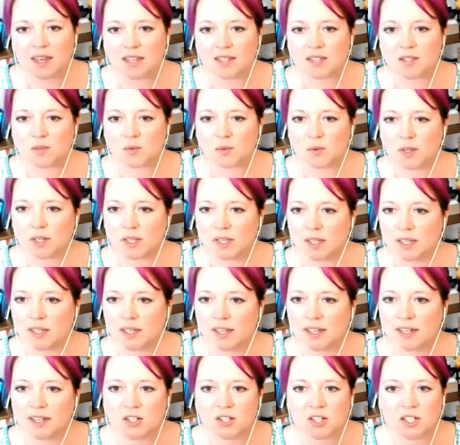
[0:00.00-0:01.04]
really
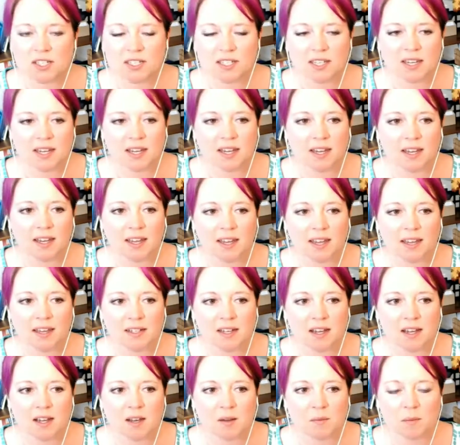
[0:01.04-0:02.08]
interesting and
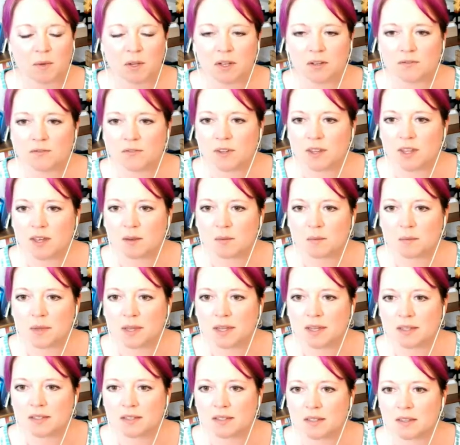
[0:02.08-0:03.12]
good for them,
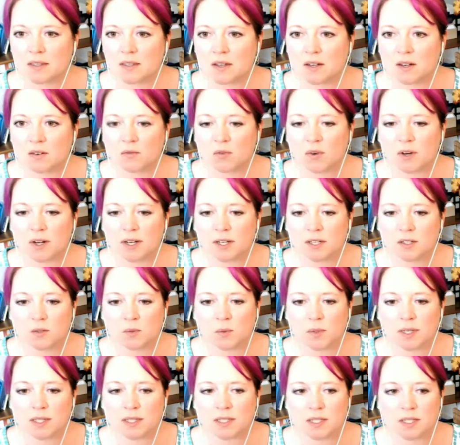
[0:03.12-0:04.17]
because the thought of running
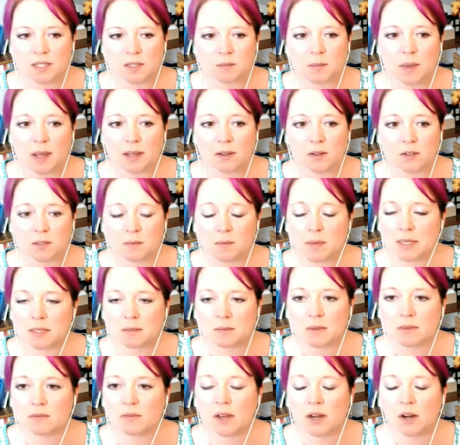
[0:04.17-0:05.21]
26 miles makes
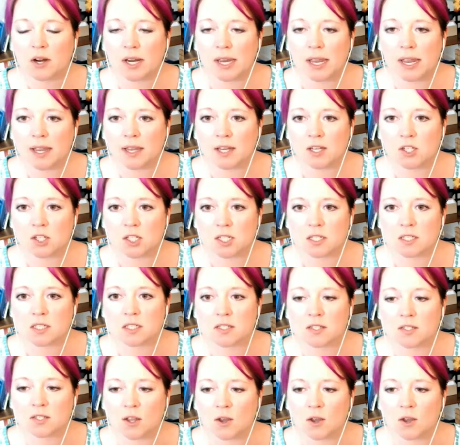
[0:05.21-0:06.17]
me very anxious. So.